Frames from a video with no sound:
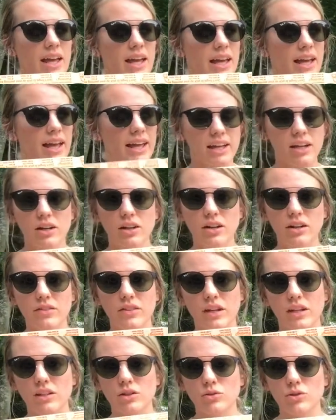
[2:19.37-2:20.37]
hanger
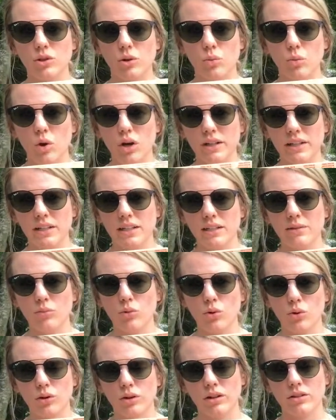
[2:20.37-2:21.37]
that you don't want
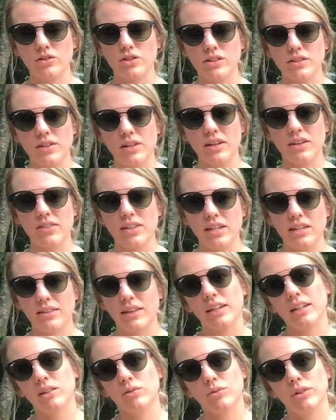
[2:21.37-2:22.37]
anymore, or just anything
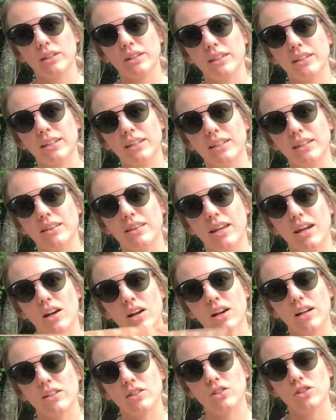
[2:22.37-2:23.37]
that can really get in there
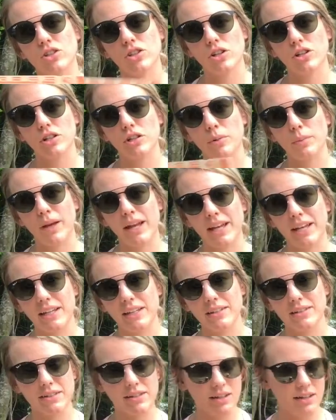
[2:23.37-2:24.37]
and stir your
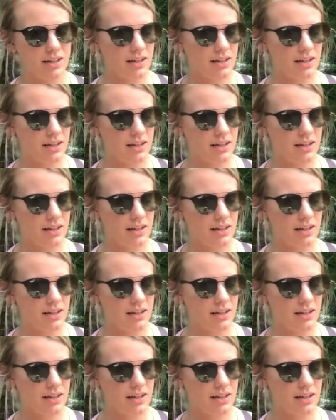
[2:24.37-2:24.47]
paint.